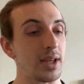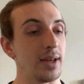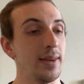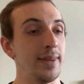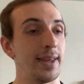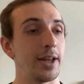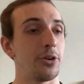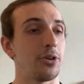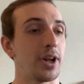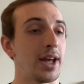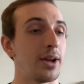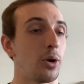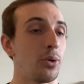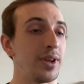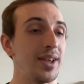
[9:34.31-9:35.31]
the
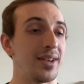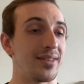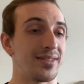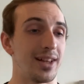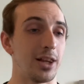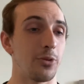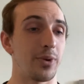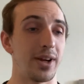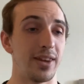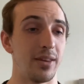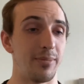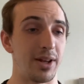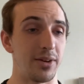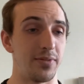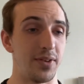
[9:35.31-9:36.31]
internet only accelerated the
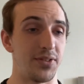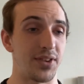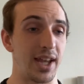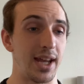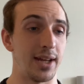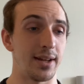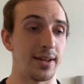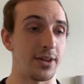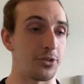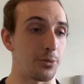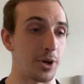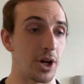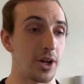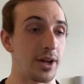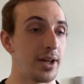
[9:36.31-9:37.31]
benefits gained in this
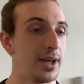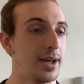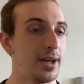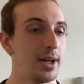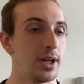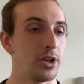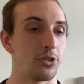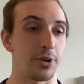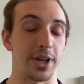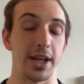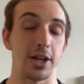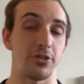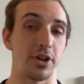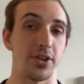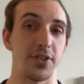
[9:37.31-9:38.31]
regard,
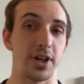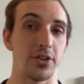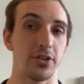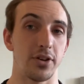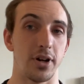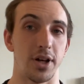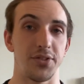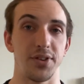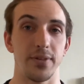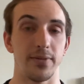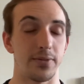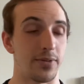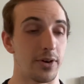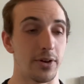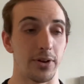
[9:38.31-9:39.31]
shrinking transaction costs
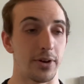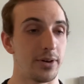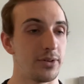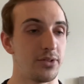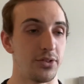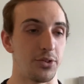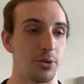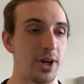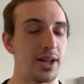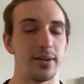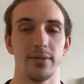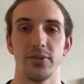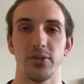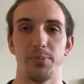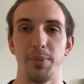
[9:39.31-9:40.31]
even further, which is
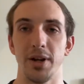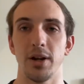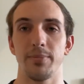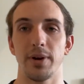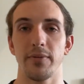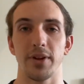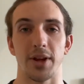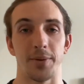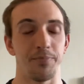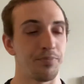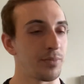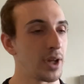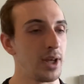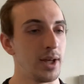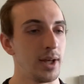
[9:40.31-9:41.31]
great. Speed up everything.
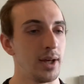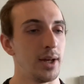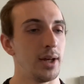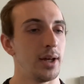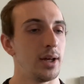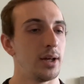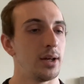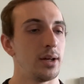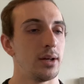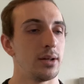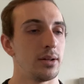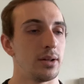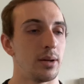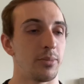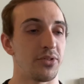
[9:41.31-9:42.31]

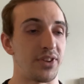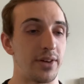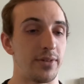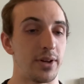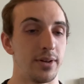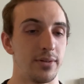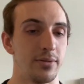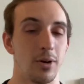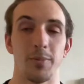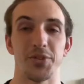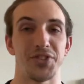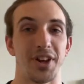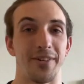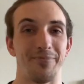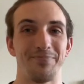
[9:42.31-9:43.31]
Number 7, almost
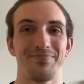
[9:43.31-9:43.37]
done.